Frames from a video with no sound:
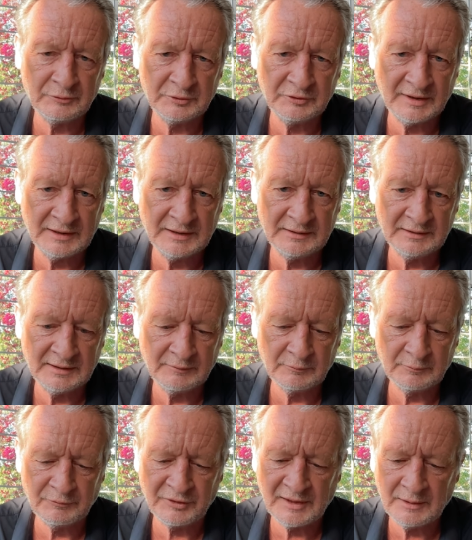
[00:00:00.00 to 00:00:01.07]
were taken out, and
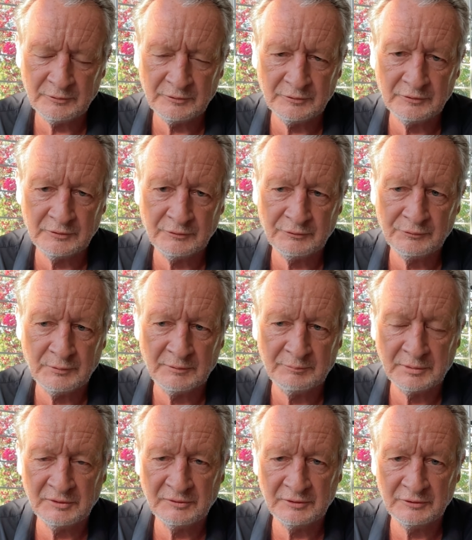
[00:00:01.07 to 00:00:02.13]
thousands of, of
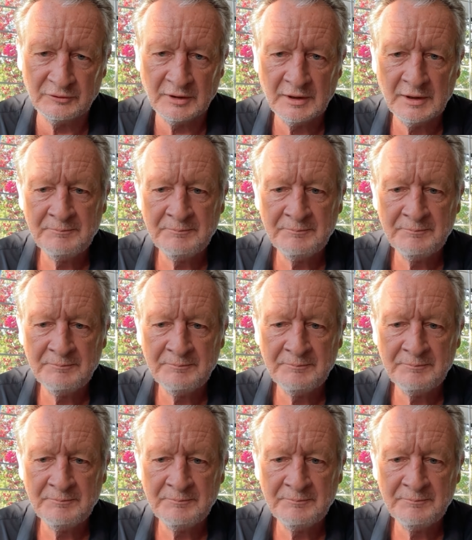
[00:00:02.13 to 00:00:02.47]
prisoners